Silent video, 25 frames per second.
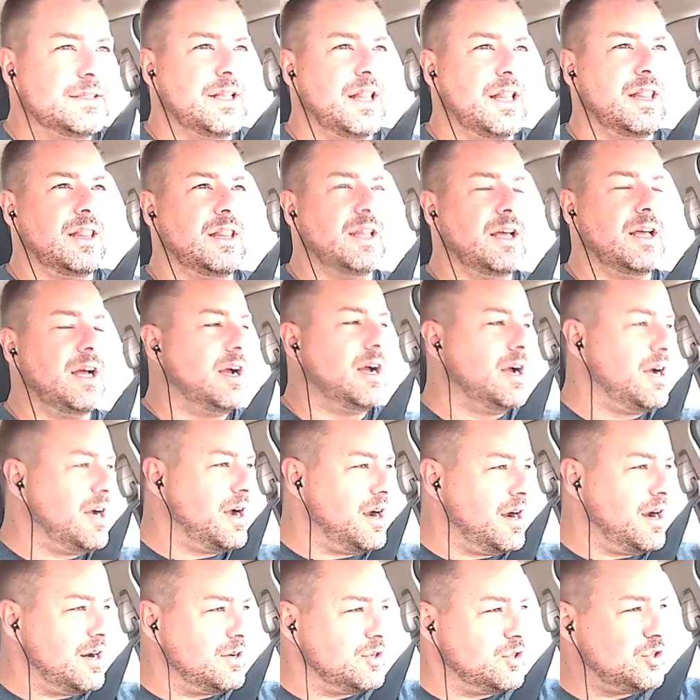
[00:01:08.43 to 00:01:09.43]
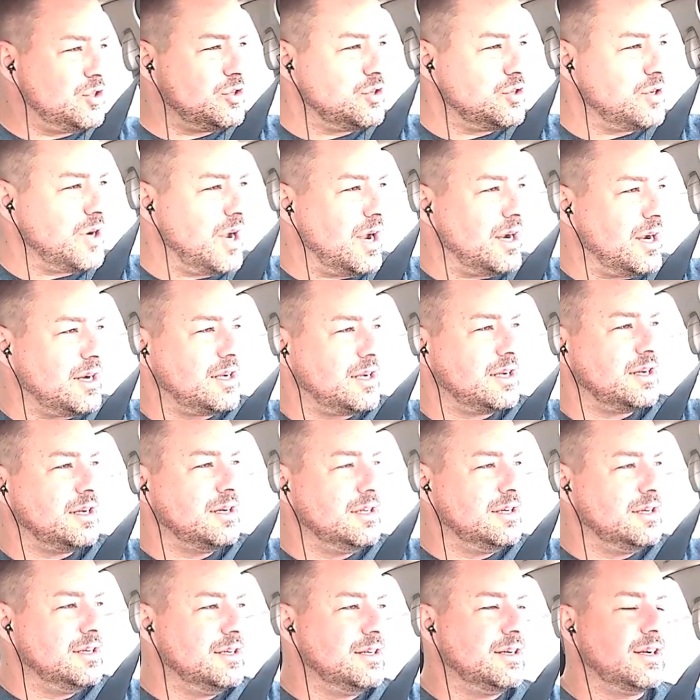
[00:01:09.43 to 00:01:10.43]
there's a large truck
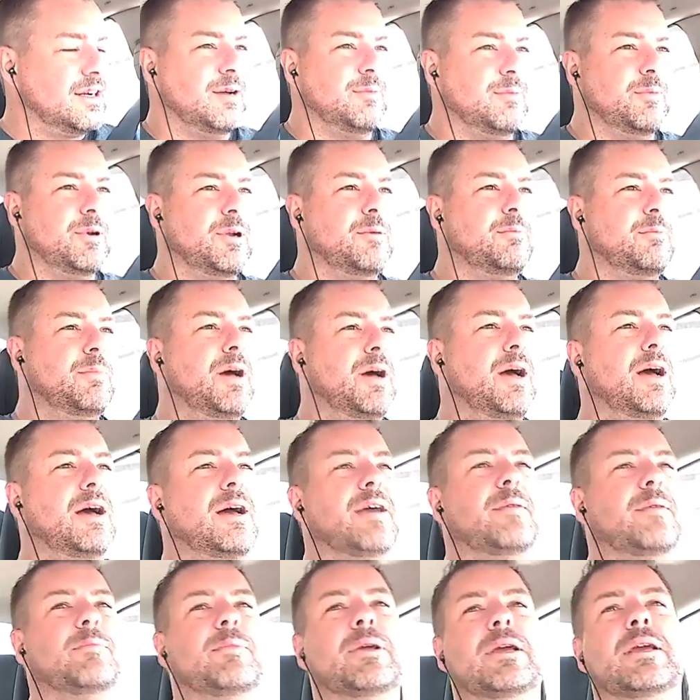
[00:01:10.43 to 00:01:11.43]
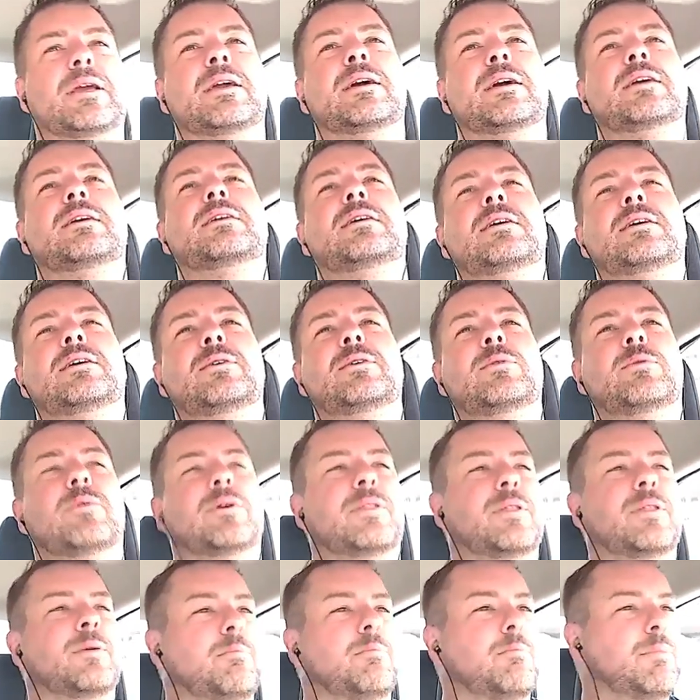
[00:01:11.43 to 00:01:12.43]
coming up behind me
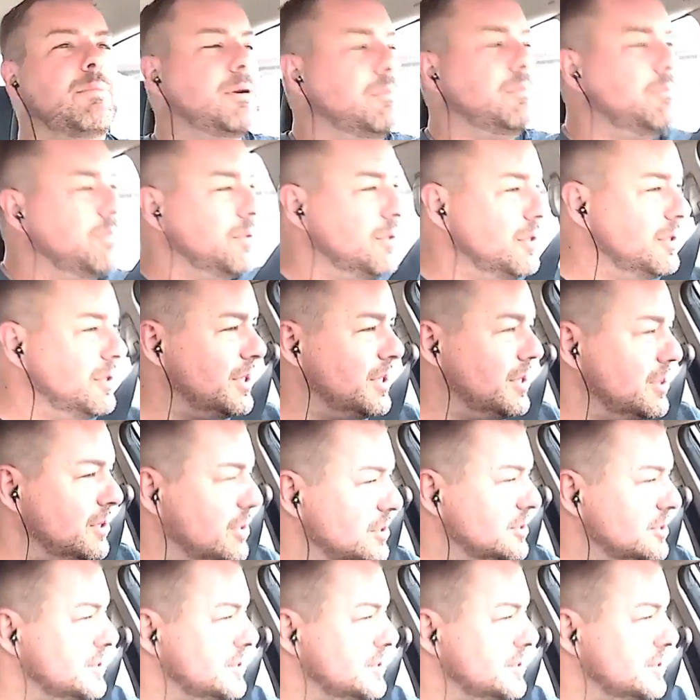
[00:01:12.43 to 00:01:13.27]
with a bumper that